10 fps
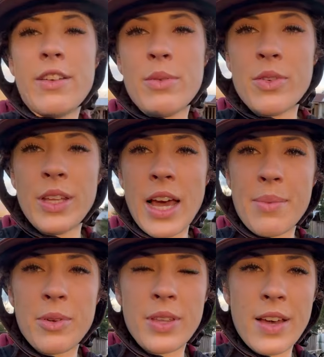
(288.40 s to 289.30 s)
I've been really
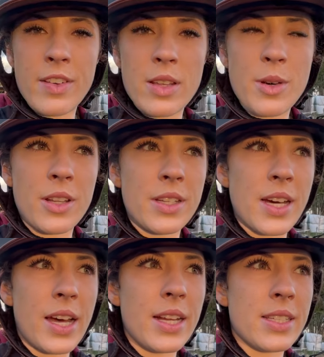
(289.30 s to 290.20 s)
happy with having them on the diet.